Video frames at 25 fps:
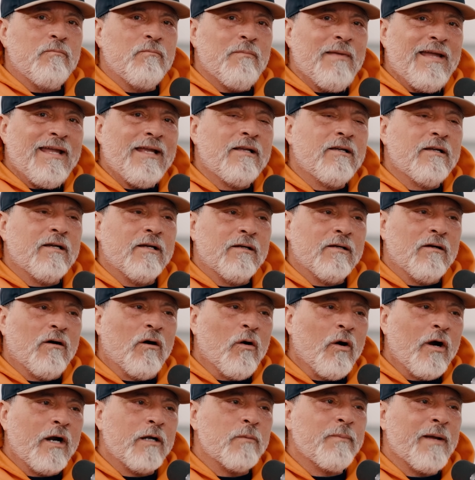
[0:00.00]
make
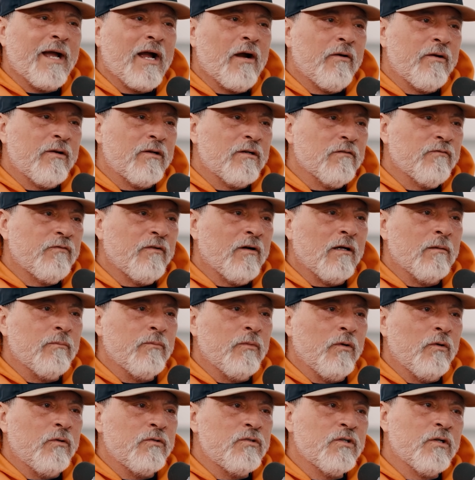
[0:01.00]
hard power your default
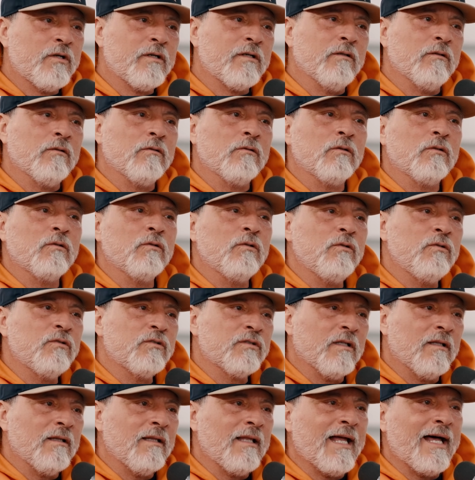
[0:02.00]
mode, you're going to lose
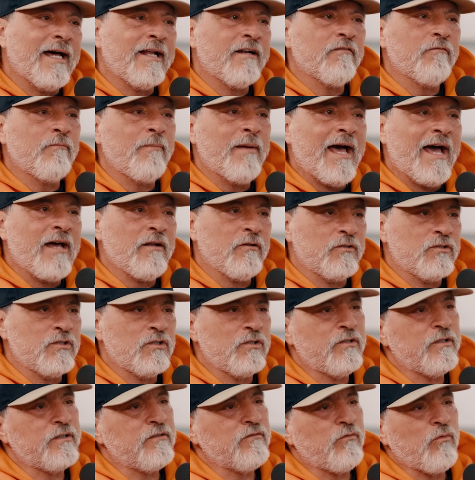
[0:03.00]
a lot of battles
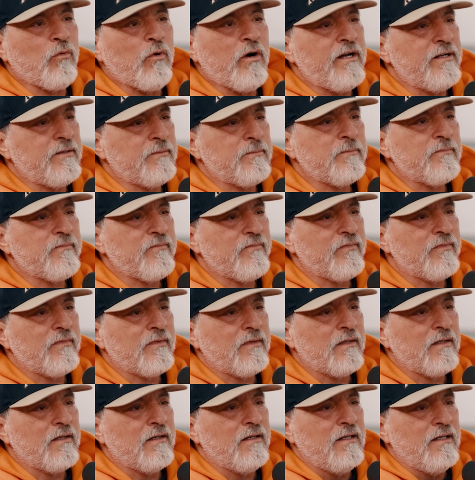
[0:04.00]
you could have won.
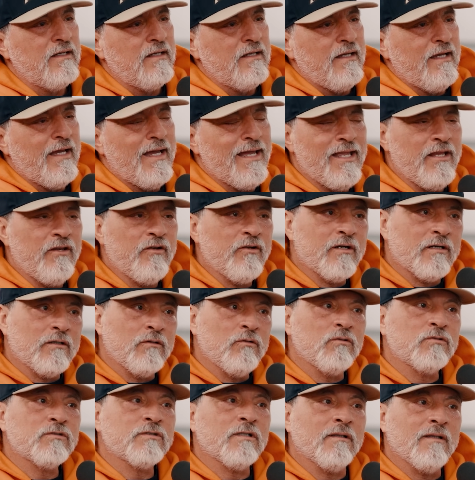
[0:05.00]
And you're going
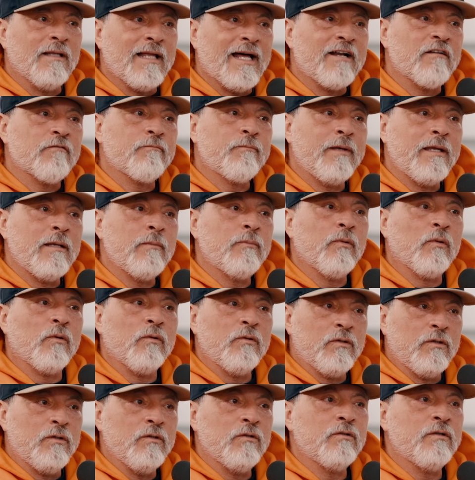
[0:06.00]
to lose a lot of
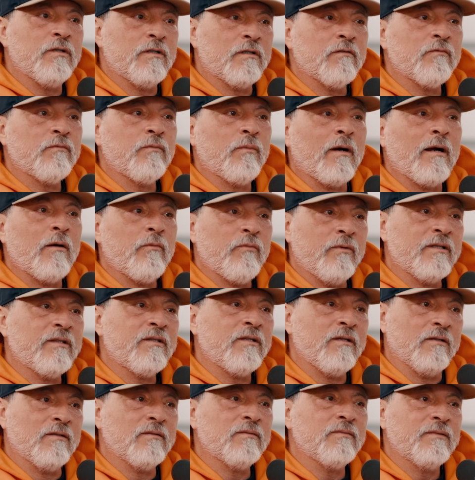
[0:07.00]
people you could have brought with
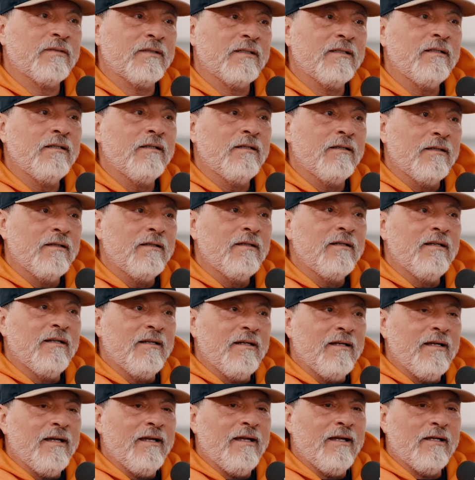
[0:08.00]
you.
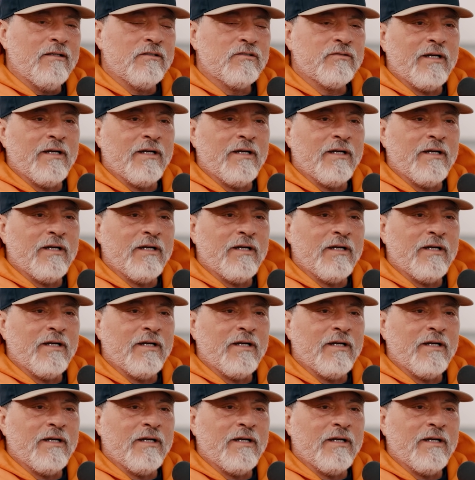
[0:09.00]
And